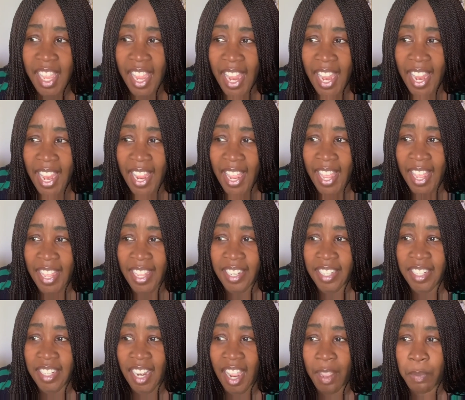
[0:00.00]

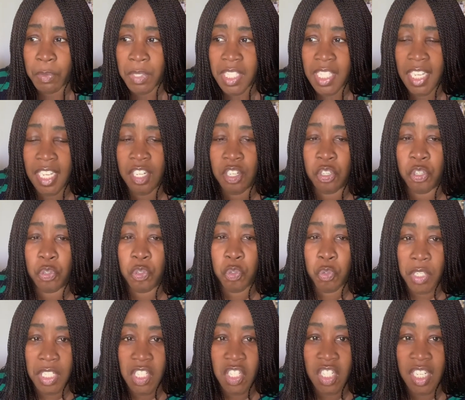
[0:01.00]
and I was seeing a
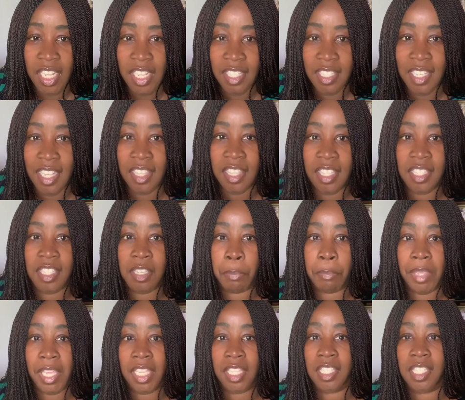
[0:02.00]
nutritionist at this
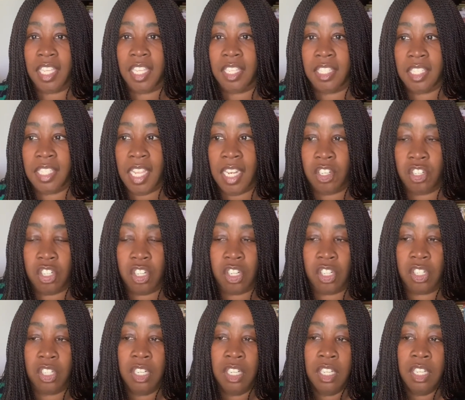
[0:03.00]
amazing
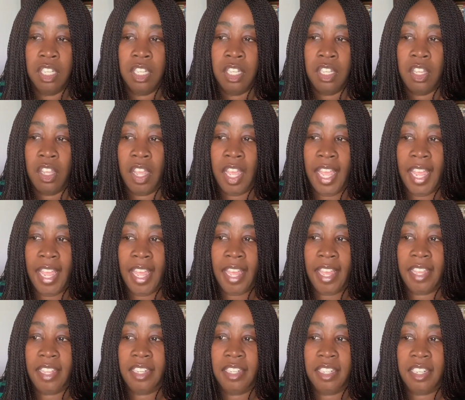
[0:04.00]
center,
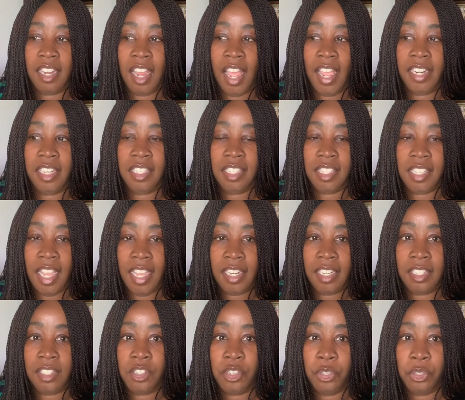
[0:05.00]
and I
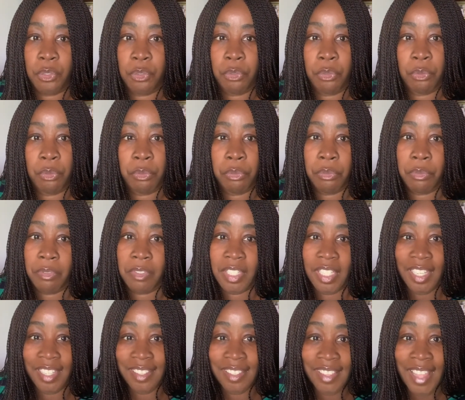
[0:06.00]
decided to
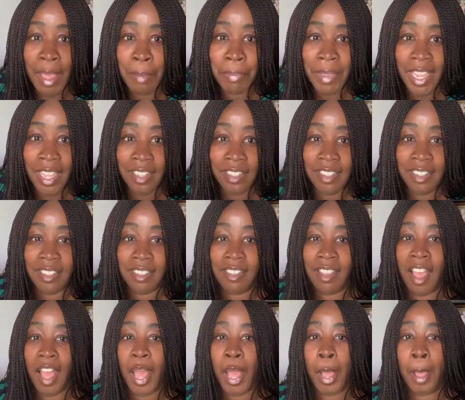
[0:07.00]
get the lap band.
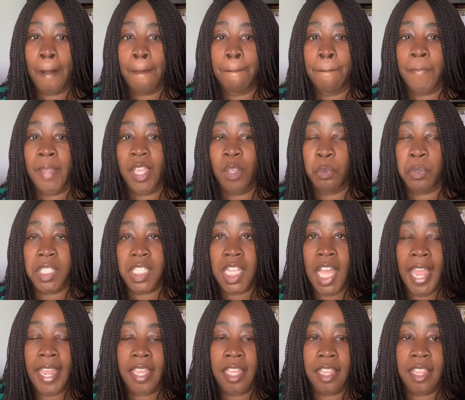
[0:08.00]
It was
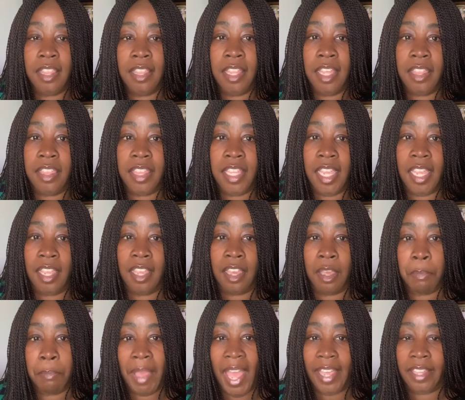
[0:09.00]
like the thing
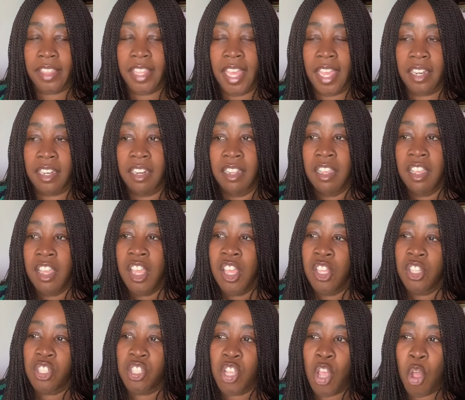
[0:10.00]
back then.
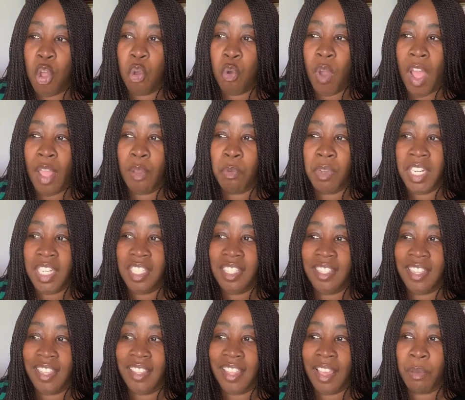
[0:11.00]
So I want to
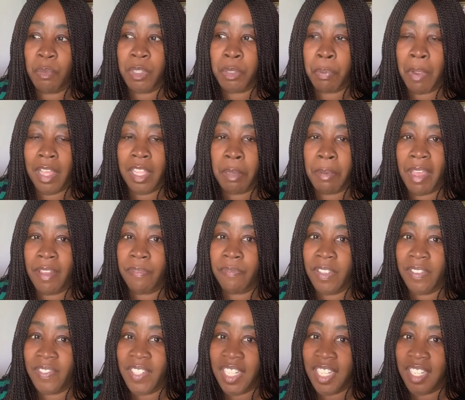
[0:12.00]
say that was probably about
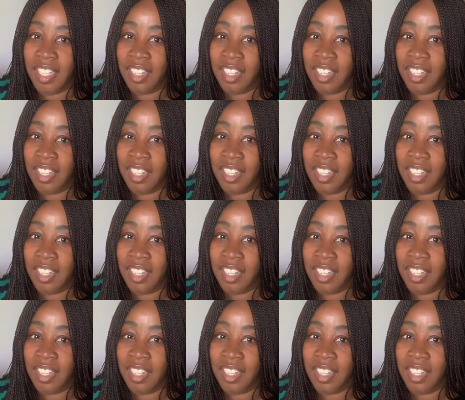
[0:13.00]
16